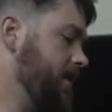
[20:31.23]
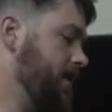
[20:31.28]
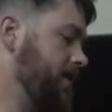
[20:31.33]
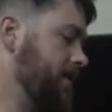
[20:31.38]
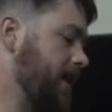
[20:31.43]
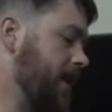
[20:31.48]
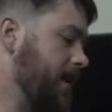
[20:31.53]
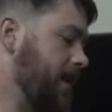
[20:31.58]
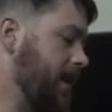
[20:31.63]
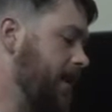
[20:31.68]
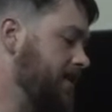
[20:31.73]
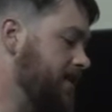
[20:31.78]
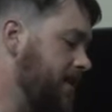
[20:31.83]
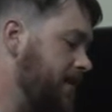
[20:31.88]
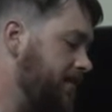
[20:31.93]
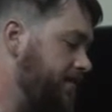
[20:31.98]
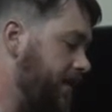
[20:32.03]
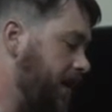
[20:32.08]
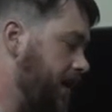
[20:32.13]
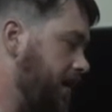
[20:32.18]
it's got an
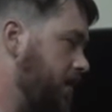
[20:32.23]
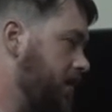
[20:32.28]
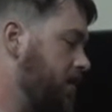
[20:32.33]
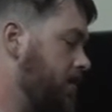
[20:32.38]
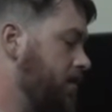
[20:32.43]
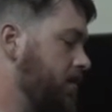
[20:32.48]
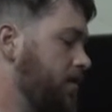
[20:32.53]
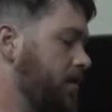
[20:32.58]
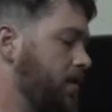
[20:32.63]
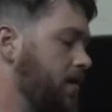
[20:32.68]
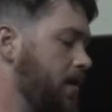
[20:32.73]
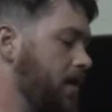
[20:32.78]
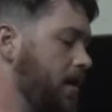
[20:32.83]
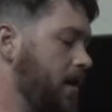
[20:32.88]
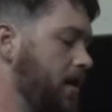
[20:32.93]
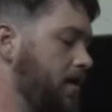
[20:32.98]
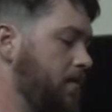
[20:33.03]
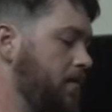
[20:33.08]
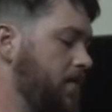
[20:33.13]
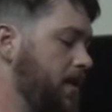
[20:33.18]
identifier.
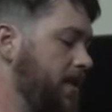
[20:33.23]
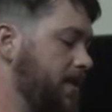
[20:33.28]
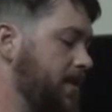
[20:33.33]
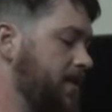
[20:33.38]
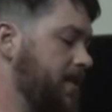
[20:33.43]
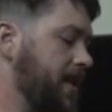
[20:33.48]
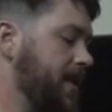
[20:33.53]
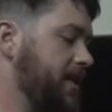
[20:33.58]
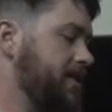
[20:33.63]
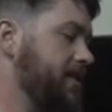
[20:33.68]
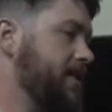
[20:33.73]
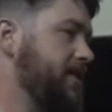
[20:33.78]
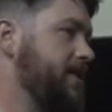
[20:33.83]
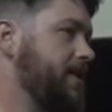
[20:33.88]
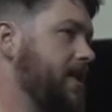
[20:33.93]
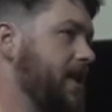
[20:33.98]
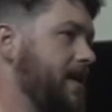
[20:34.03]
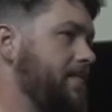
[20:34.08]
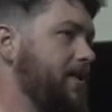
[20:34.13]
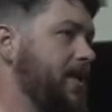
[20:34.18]
Um, in this case, it's
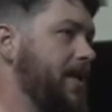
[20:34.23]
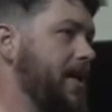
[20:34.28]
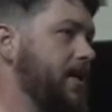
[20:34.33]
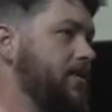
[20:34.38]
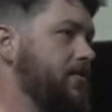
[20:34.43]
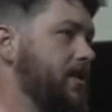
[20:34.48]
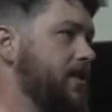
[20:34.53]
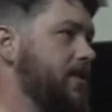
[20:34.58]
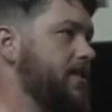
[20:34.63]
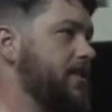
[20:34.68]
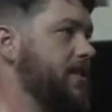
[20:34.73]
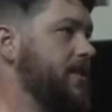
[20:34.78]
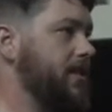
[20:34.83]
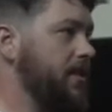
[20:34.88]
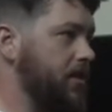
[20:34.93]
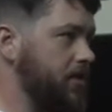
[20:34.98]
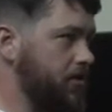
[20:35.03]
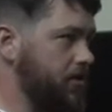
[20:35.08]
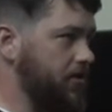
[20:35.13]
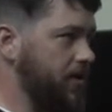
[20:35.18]
the IP address, and
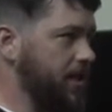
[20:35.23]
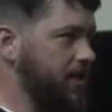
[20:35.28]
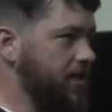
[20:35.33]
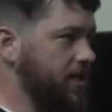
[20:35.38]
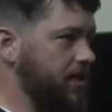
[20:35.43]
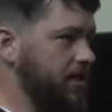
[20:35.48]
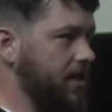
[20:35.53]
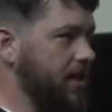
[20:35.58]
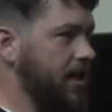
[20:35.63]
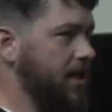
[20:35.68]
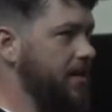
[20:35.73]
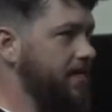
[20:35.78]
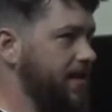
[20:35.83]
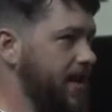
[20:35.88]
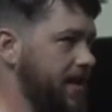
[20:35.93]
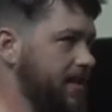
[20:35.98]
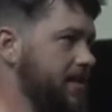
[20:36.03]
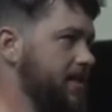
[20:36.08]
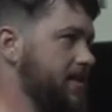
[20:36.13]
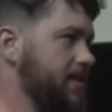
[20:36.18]
the user agent kind of
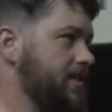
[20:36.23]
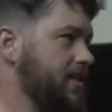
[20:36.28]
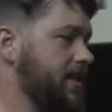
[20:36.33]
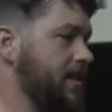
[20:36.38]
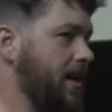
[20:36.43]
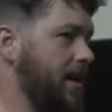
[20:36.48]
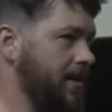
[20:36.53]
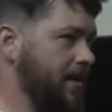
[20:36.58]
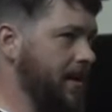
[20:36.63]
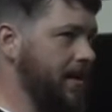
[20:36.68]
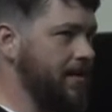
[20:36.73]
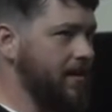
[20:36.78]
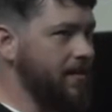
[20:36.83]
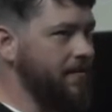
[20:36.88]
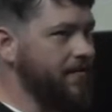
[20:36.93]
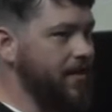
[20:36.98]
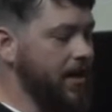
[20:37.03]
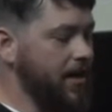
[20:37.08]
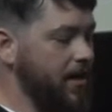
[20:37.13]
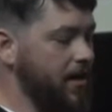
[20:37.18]
acts as an
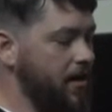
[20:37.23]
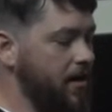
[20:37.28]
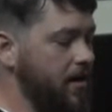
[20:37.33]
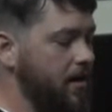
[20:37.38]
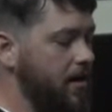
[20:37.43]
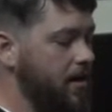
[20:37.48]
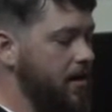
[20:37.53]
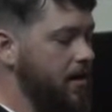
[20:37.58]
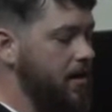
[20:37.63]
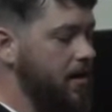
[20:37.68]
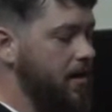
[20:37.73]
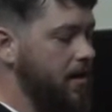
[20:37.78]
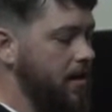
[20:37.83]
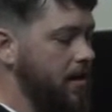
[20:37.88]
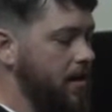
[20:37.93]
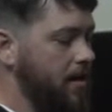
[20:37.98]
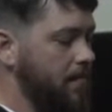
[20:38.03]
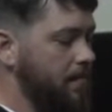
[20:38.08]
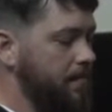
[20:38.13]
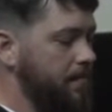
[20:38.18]
identifier.
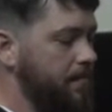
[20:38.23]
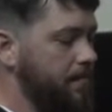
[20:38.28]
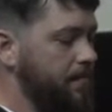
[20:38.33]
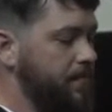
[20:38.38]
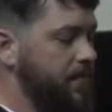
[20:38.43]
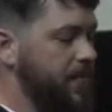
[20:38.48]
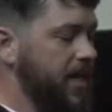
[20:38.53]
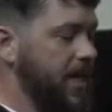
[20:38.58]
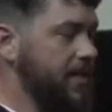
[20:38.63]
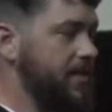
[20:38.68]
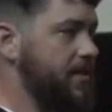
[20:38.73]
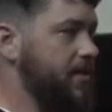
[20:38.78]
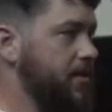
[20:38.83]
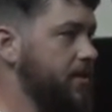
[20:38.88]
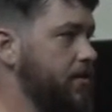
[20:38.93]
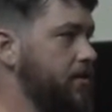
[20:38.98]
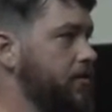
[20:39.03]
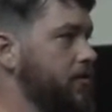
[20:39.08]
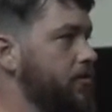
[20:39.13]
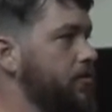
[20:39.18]
Um, that's
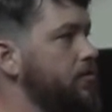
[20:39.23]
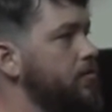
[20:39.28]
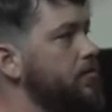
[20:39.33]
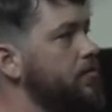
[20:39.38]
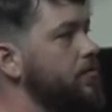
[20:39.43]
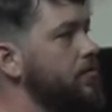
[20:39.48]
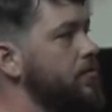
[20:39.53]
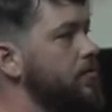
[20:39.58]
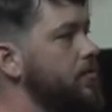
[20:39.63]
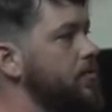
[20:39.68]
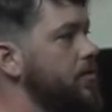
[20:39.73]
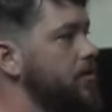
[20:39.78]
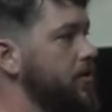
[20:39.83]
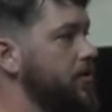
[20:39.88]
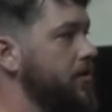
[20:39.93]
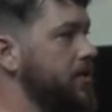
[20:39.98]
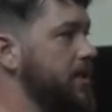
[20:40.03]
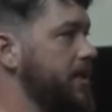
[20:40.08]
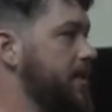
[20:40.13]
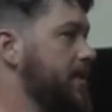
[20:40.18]
the who, the
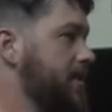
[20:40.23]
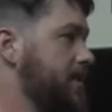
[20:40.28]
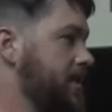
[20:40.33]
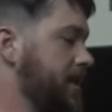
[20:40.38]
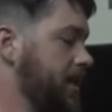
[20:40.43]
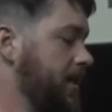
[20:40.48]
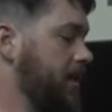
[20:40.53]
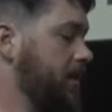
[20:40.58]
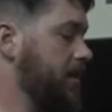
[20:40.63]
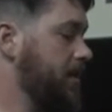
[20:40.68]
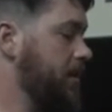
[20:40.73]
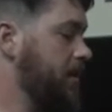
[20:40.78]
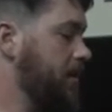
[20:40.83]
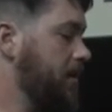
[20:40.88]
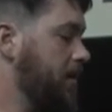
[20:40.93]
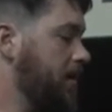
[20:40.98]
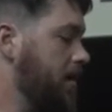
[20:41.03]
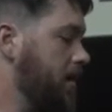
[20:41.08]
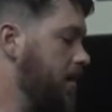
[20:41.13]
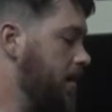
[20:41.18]
who did this thing.
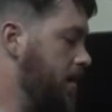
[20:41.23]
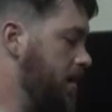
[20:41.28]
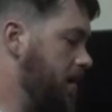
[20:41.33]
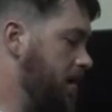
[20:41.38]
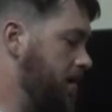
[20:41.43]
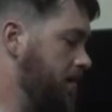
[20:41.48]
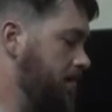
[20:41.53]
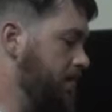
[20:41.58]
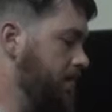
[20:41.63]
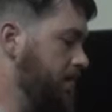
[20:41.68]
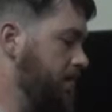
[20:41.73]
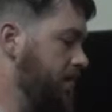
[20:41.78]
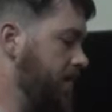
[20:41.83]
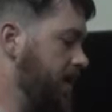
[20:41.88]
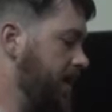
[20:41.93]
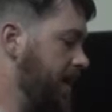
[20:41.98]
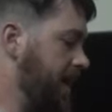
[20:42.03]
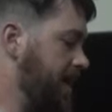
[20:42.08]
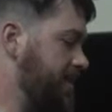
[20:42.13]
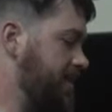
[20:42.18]
Um,
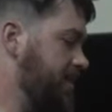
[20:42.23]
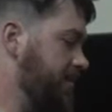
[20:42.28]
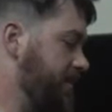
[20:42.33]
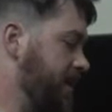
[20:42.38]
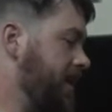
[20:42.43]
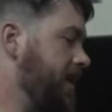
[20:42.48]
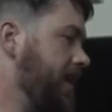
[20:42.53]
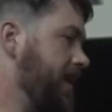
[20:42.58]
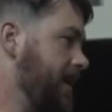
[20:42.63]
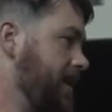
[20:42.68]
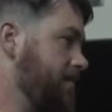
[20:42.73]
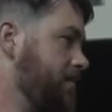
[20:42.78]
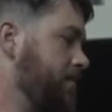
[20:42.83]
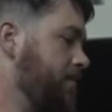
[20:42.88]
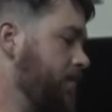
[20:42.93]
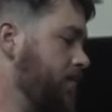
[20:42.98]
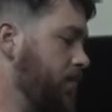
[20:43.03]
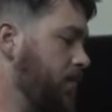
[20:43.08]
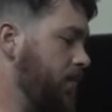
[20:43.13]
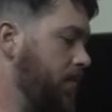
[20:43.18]
it has an event
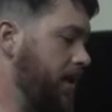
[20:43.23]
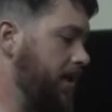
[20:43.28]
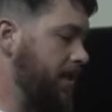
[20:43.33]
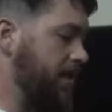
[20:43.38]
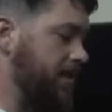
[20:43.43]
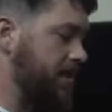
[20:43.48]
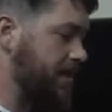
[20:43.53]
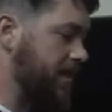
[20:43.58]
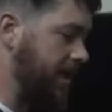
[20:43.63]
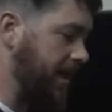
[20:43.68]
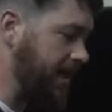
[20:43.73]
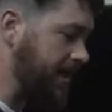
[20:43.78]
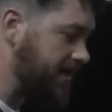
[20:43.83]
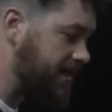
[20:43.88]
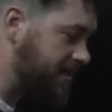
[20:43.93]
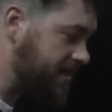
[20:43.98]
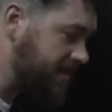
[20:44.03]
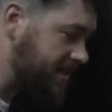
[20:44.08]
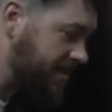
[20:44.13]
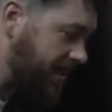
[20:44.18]
name. In this
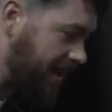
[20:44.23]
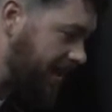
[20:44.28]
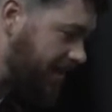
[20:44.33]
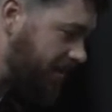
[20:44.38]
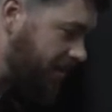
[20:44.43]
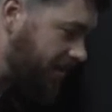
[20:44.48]
case, I